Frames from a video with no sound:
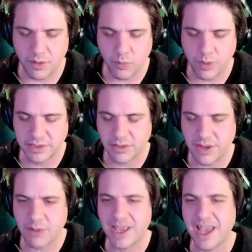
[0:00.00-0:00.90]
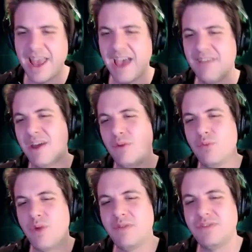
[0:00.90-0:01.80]
So now we kind of have that
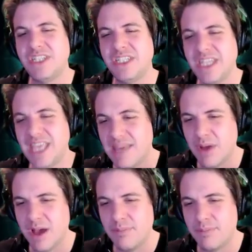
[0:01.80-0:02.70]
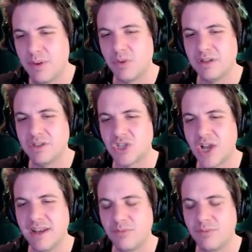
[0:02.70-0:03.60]
rough schema, but we're
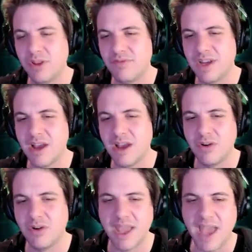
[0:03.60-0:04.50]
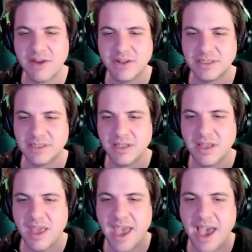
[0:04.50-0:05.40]
trying to really figure out, okay,
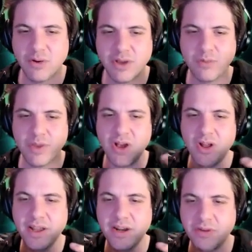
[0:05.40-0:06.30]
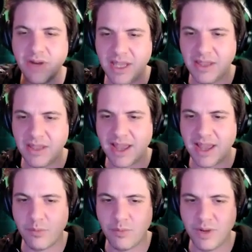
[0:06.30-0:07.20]
how could we all agree
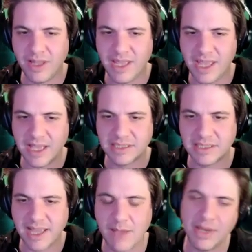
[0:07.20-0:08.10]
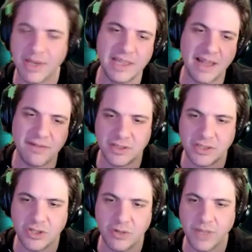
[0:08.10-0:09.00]
that really is? Like, how many
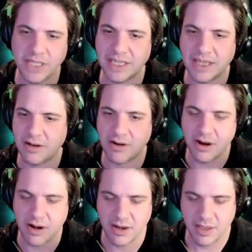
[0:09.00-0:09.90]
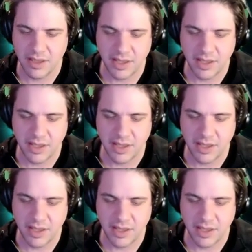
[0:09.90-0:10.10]
levels should we say there are?